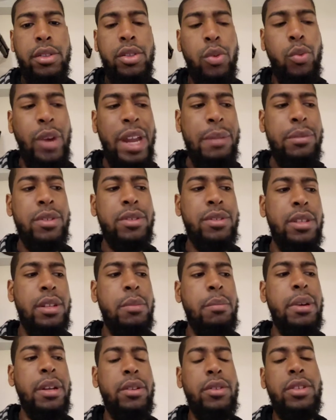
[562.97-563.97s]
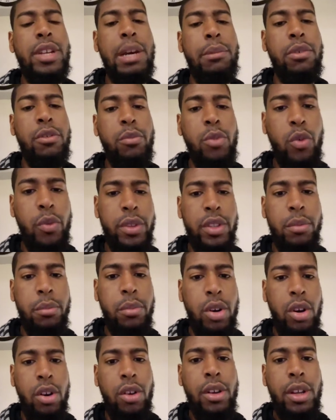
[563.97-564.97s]
The Raptors did a better job of moving the
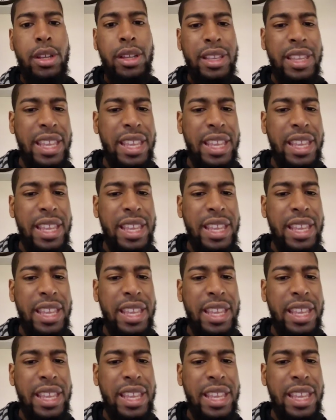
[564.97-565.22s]
ball,